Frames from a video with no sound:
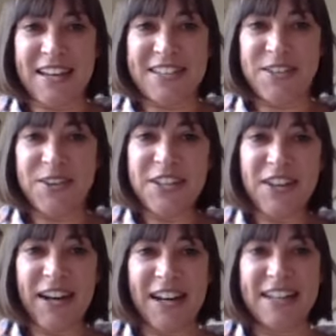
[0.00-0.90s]
So honour
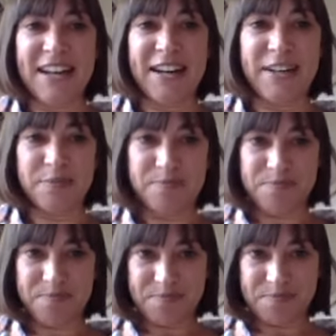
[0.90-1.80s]
your hunger.
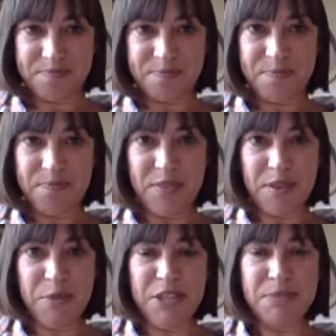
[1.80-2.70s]

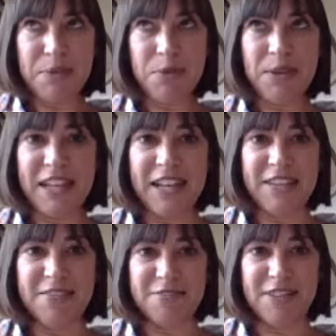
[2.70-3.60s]
Most people, when
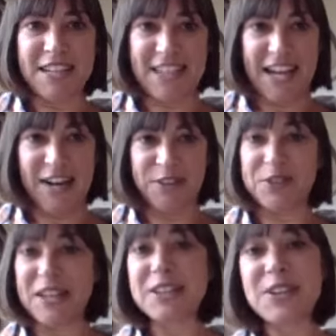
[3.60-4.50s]
they reach out
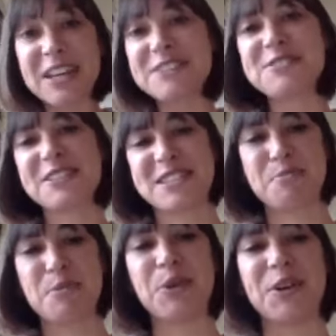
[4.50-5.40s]
or they're looking for
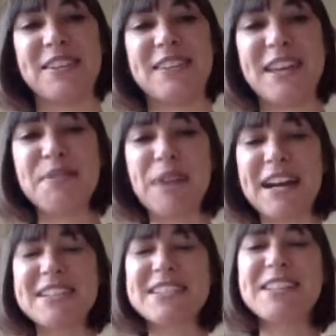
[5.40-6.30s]
support, they're
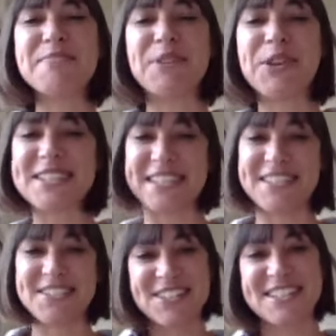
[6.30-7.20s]
actually most
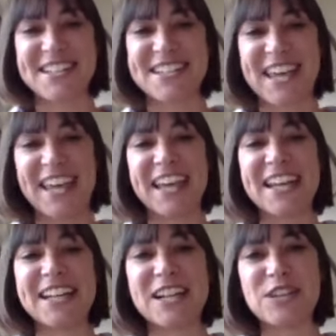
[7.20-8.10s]
interested
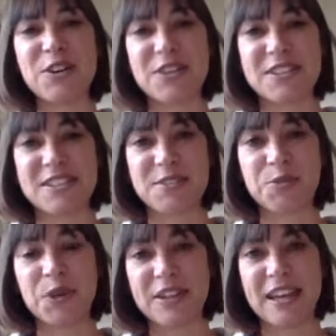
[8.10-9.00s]
in not
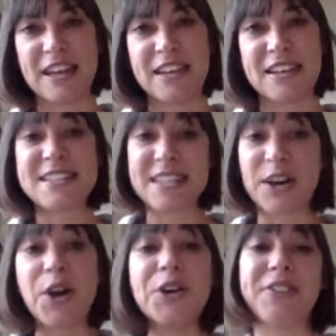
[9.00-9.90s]
what they
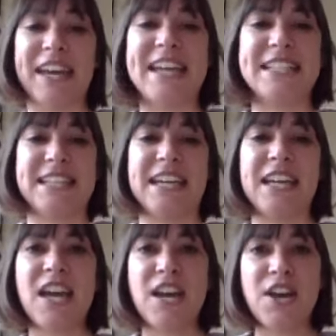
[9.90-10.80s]
consider
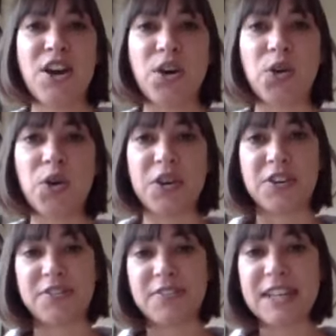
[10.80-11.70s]
overeating or
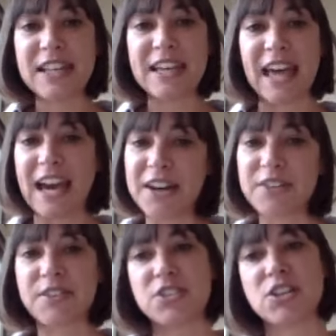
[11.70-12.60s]
not feeling out
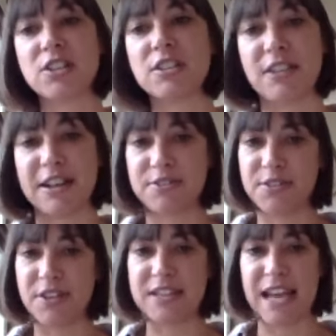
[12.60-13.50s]
of control around
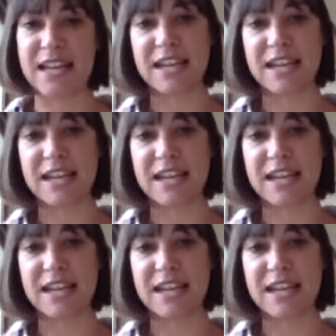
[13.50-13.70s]
food and